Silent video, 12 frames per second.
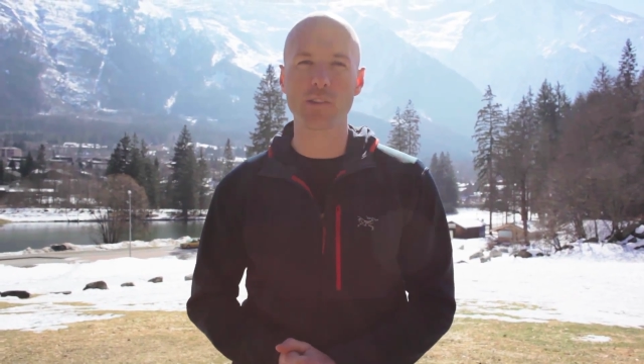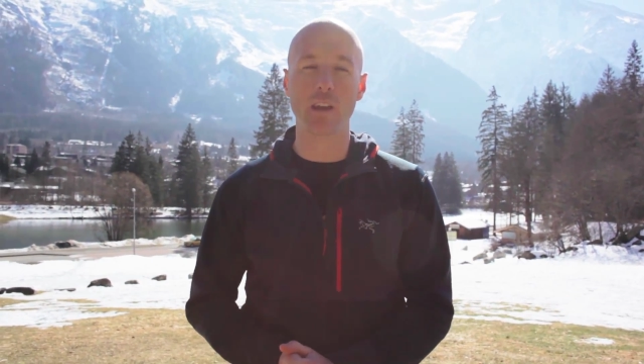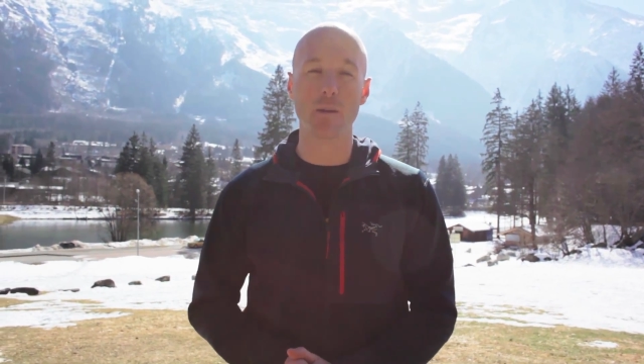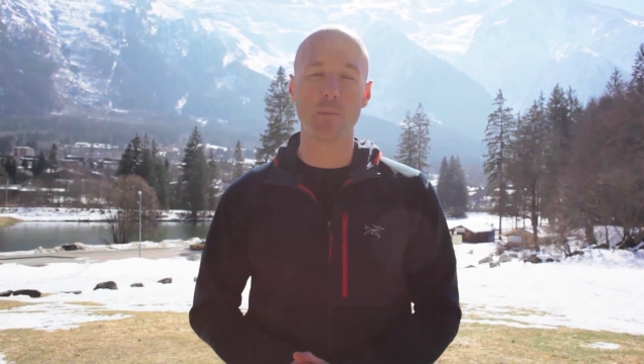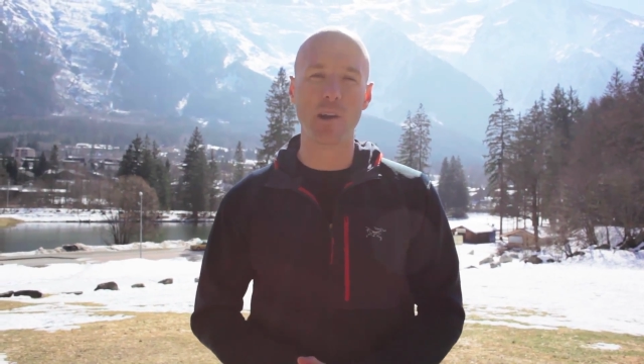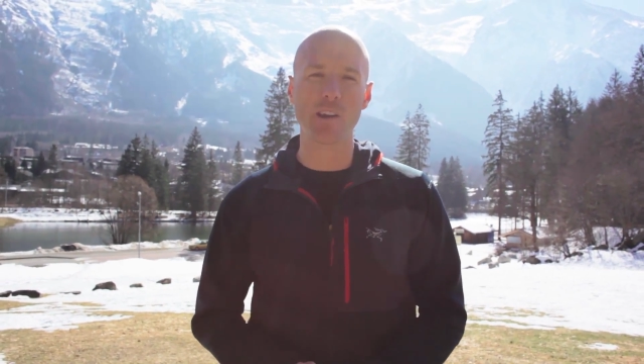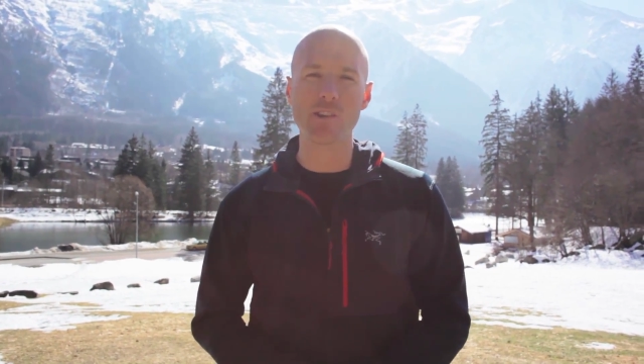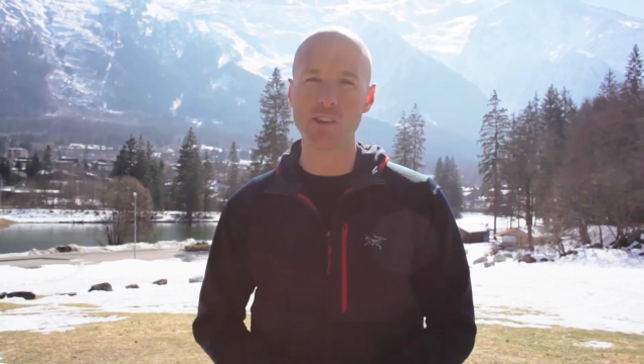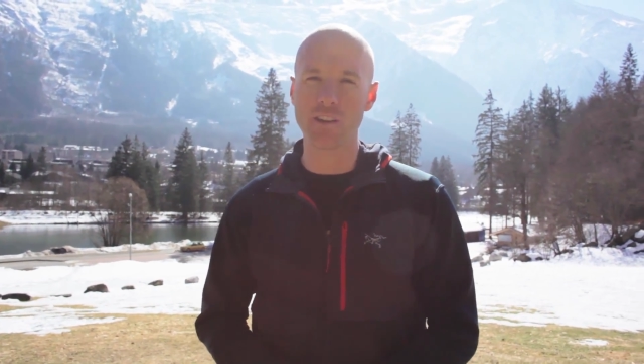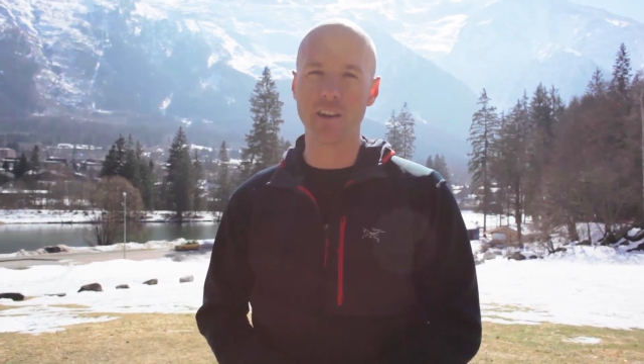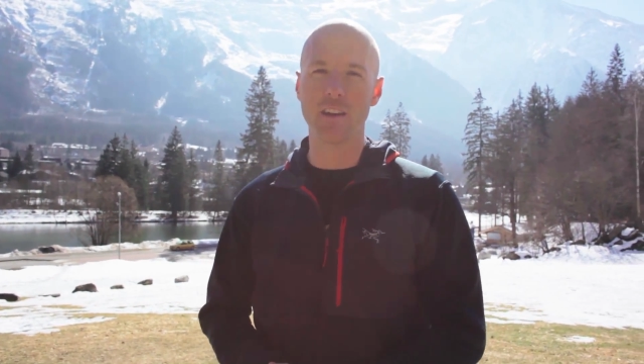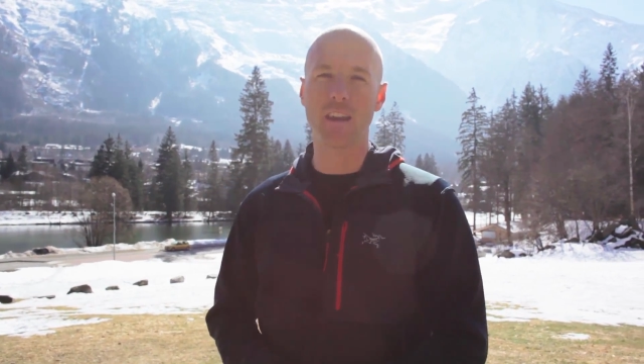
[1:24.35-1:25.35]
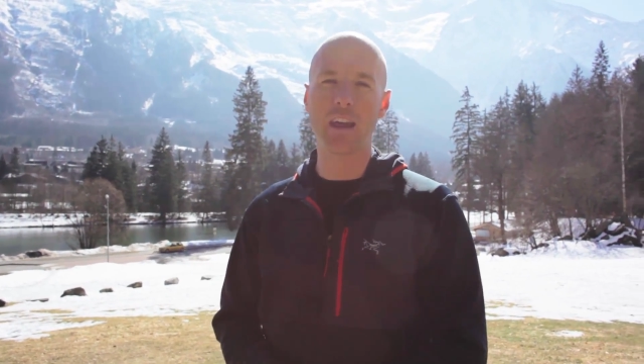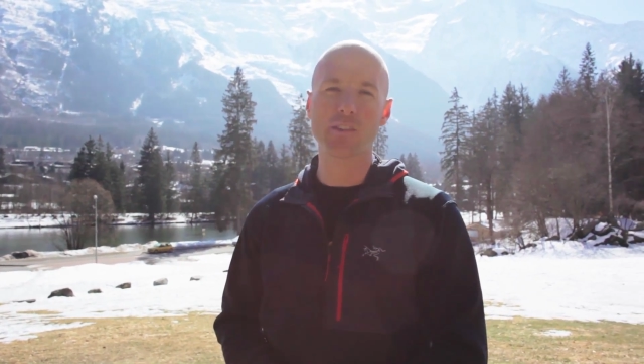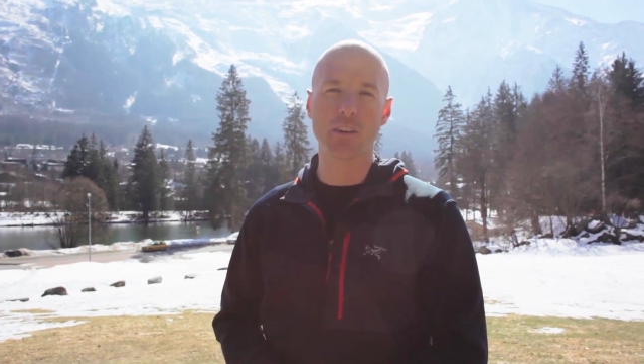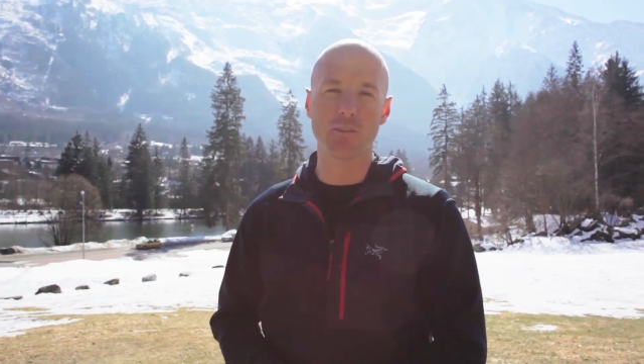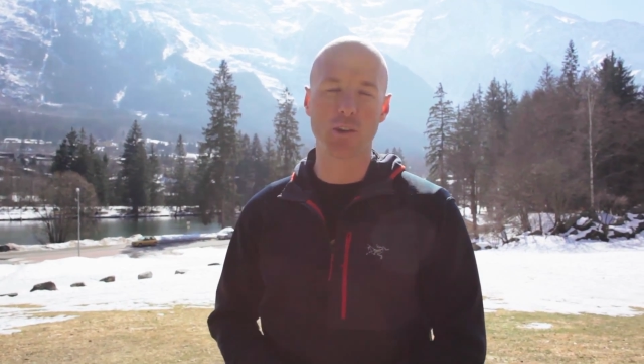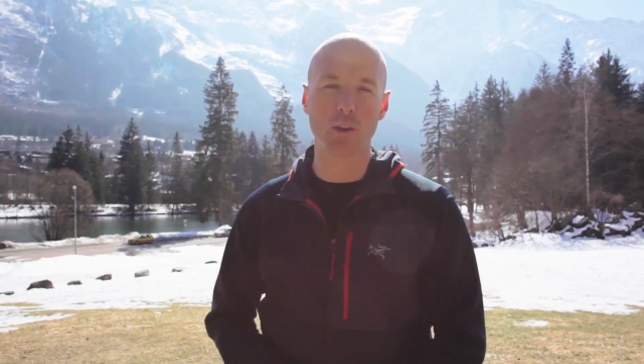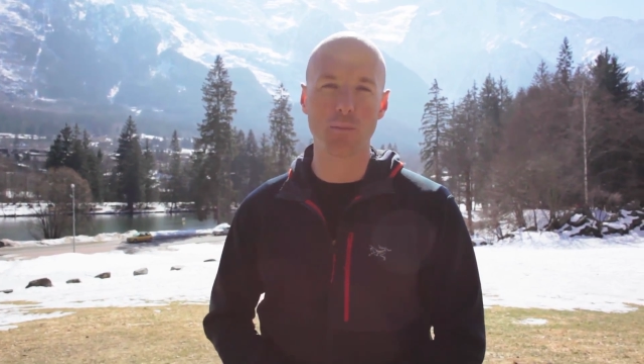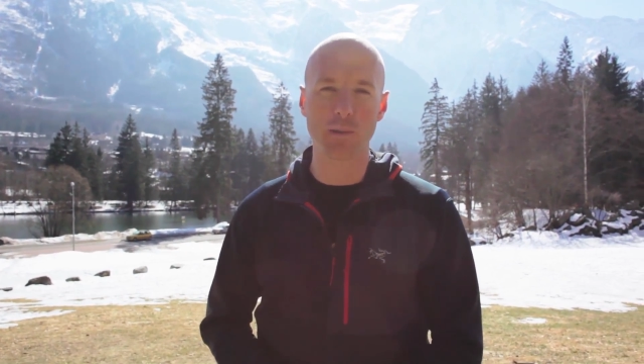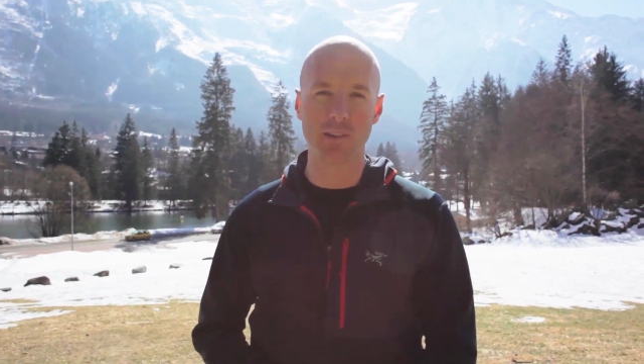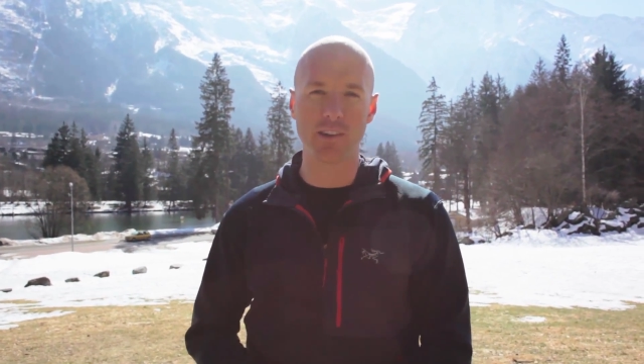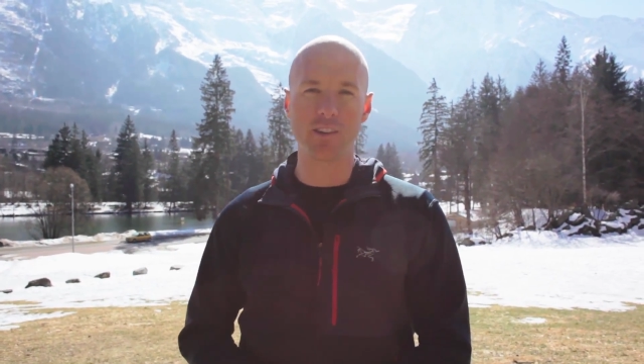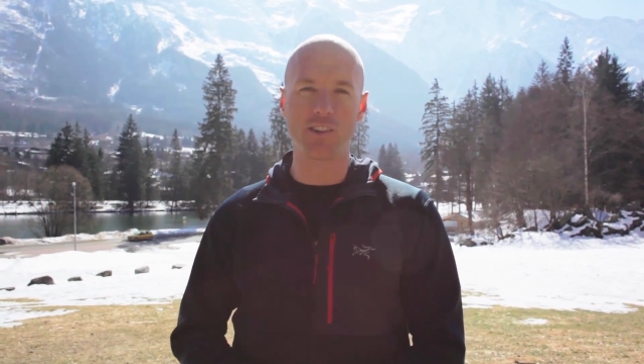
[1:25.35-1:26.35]
celebration and less of a
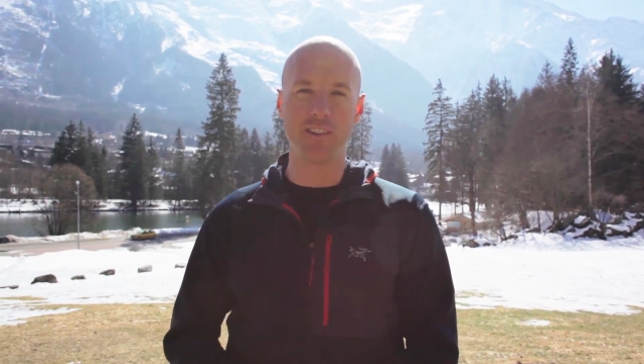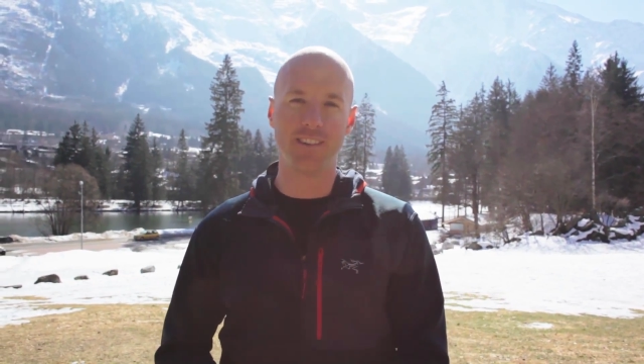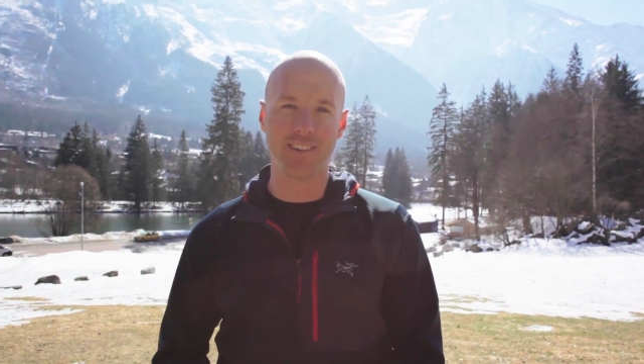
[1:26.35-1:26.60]
competition.